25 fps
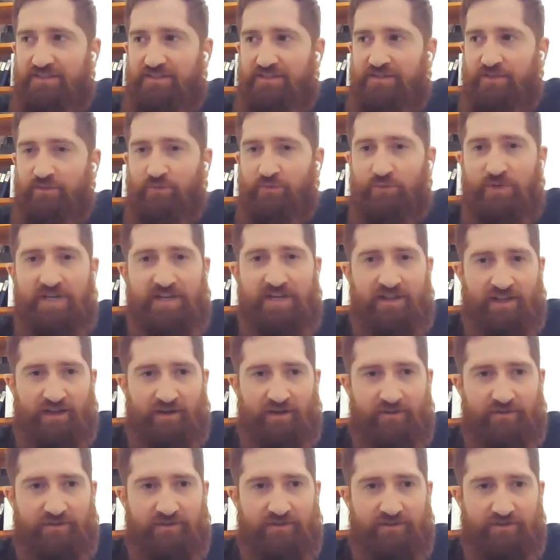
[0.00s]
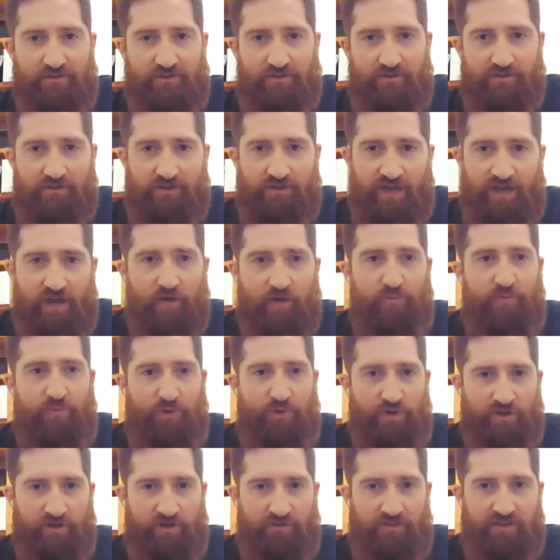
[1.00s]
the readout or the
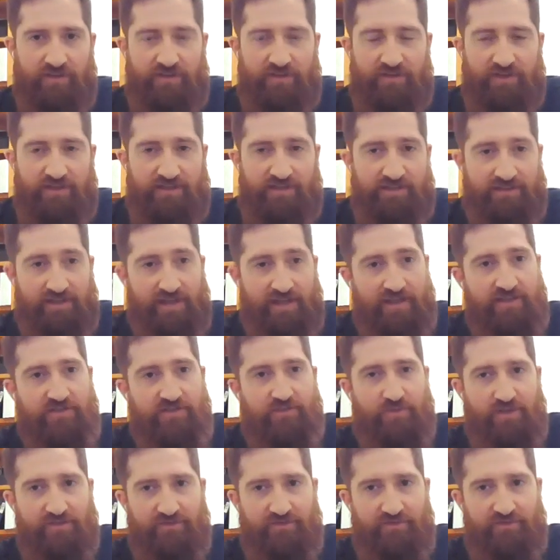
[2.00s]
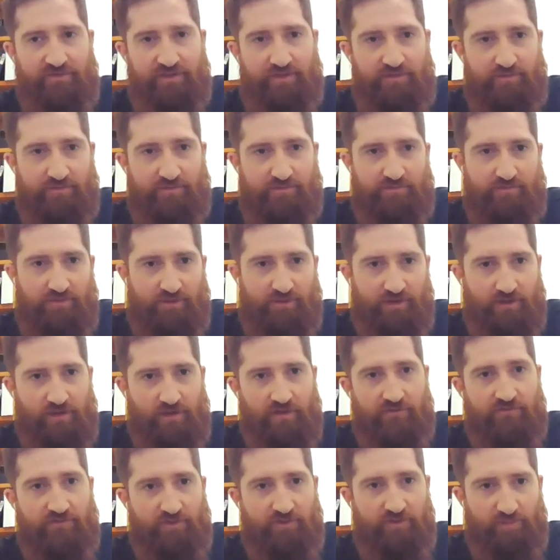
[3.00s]
output of it is an X-ray film
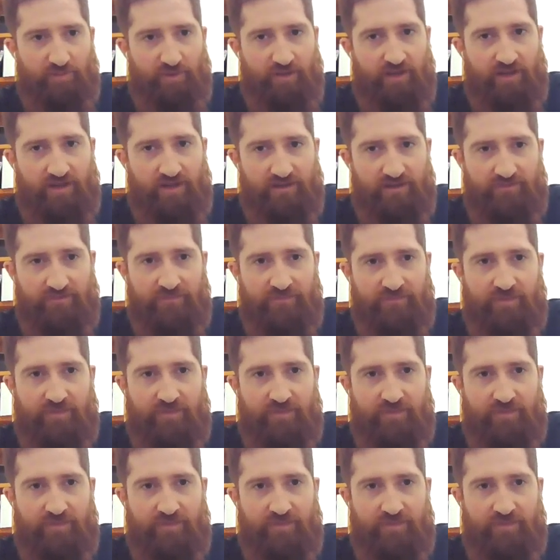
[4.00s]
of the blot.